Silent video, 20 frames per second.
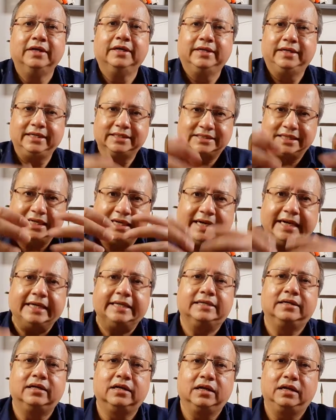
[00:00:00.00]
It's an
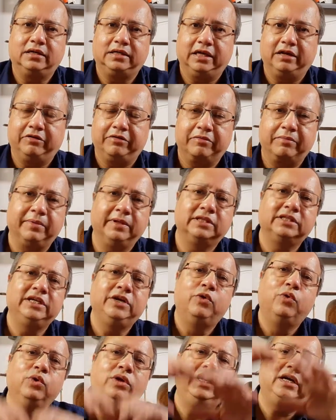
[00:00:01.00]
internal deliverable. The
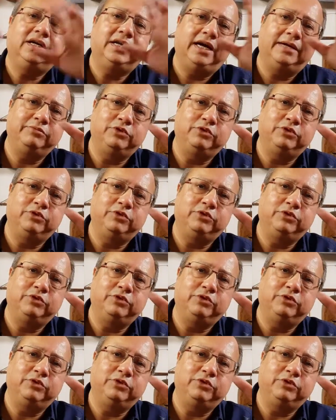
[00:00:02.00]
only time